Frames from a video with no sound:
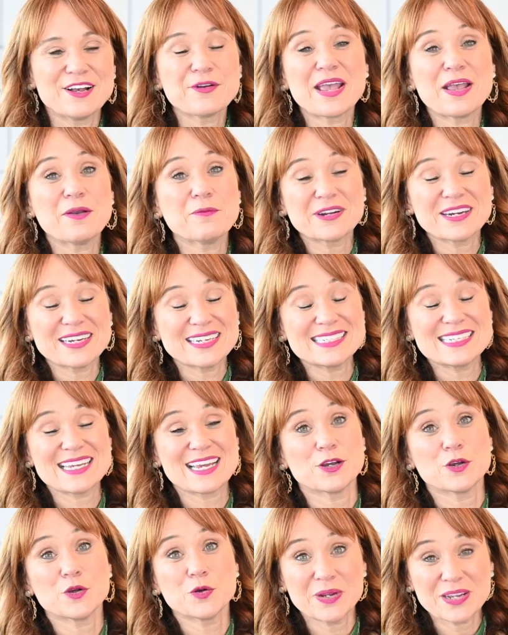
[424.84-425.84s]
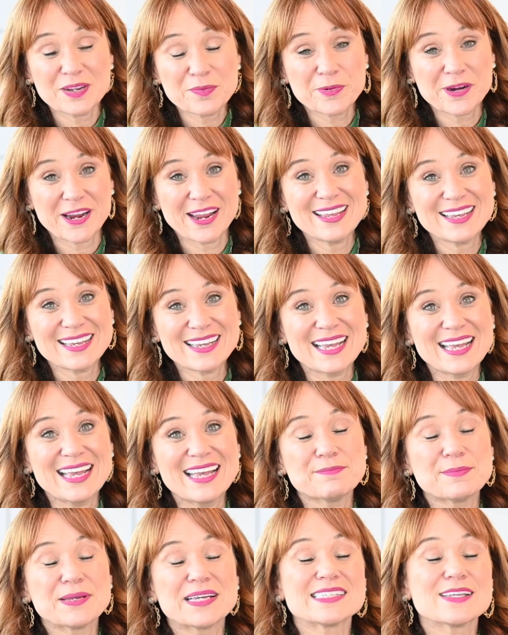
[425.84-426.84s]
Okay, we're going to take a quick break
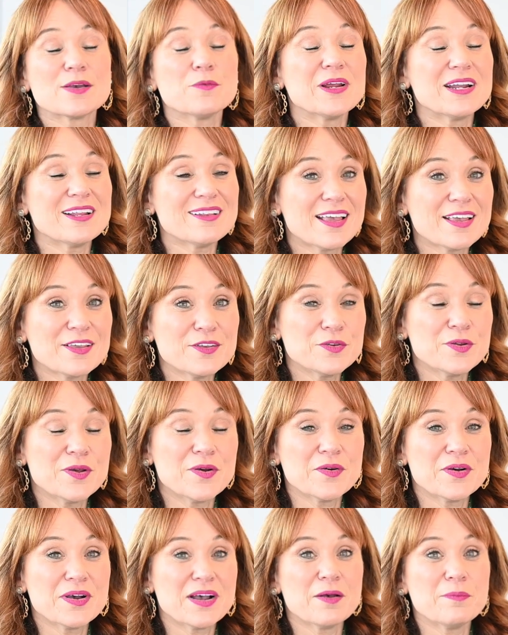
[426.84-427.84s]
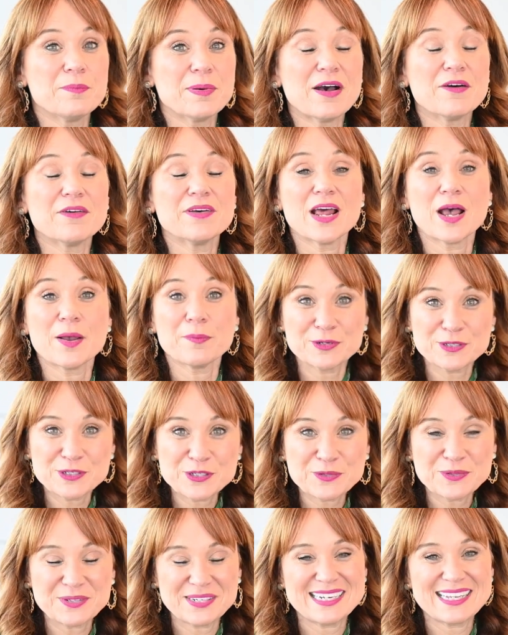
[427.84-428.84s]
because I want to let you know about an
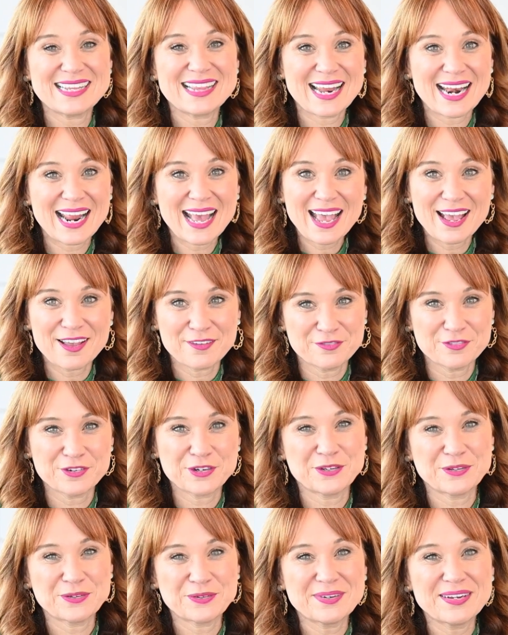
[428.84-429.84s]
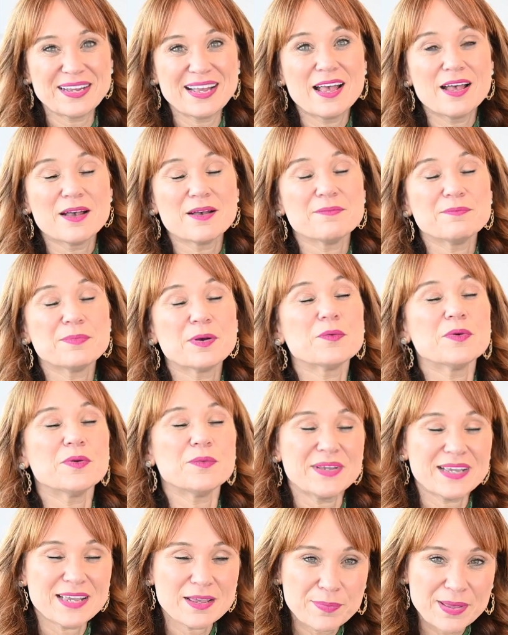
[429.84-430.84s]
opportunity that I have for you. But
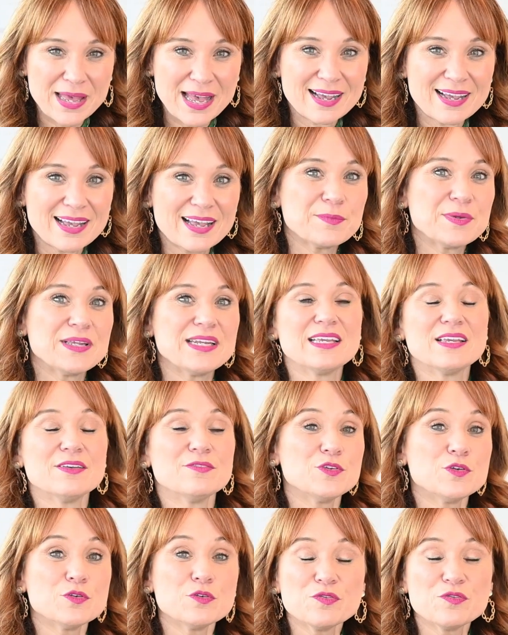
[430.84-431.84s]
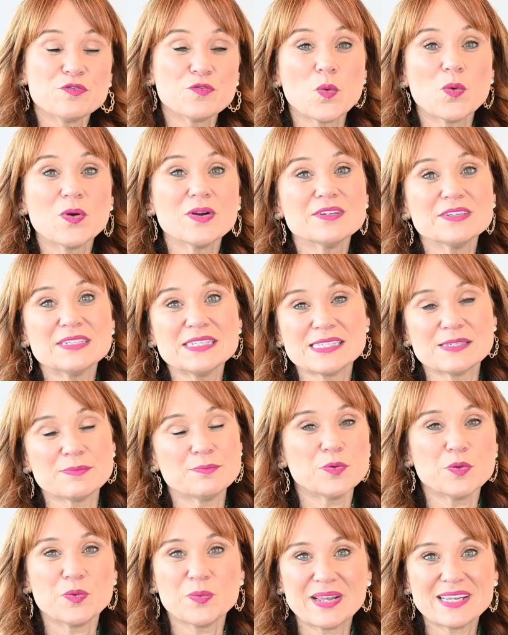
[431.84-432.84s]
when we get back, I'm going to give you 4
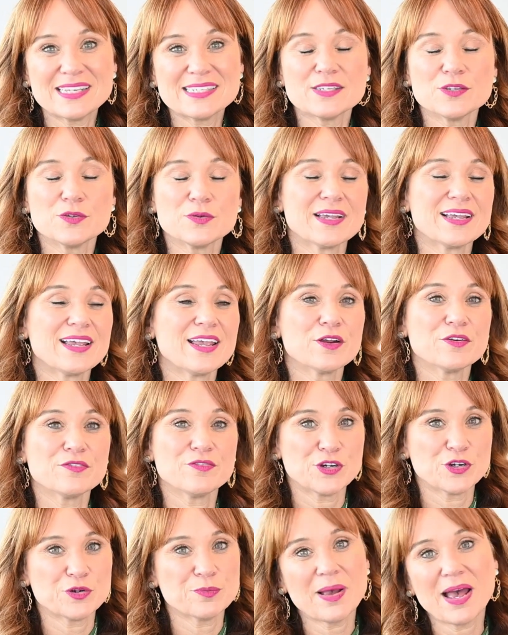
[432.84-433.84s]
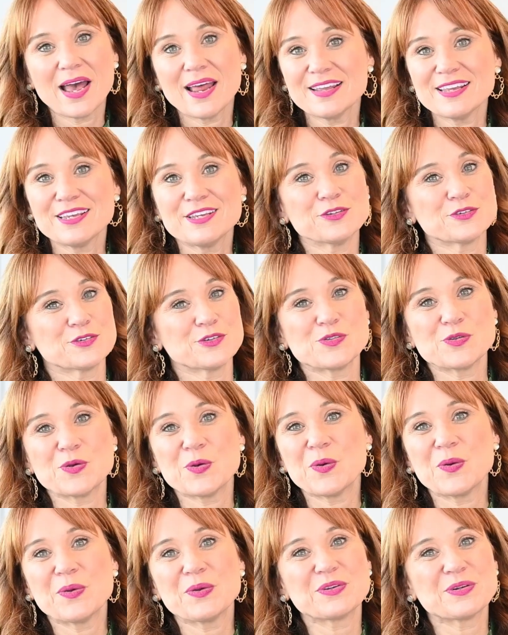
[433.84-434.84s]
simple ways that you can care for your body, your
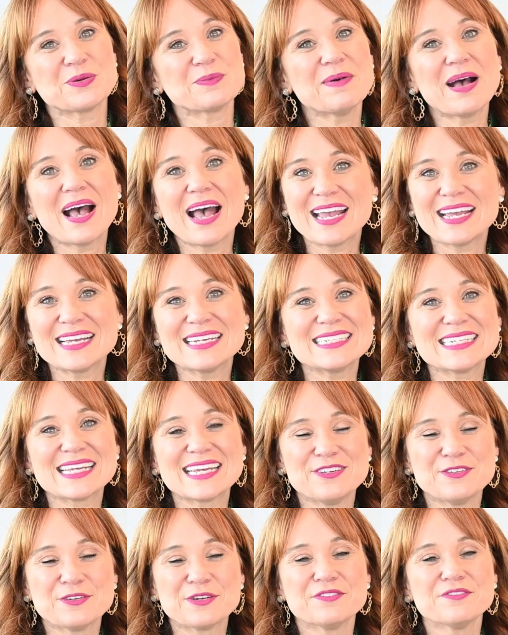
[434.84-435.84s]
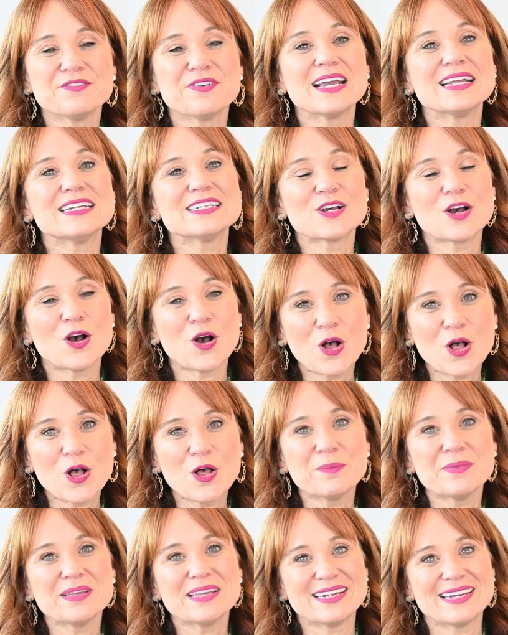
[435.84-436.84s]
soul, your mind, and you can find
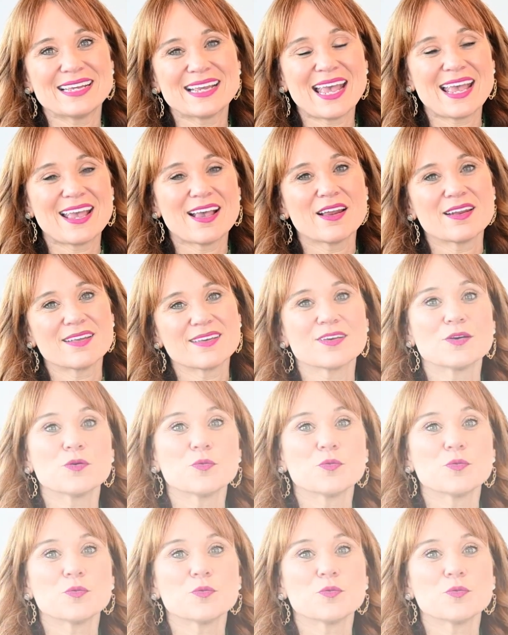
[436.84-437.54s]
calm in a chaotic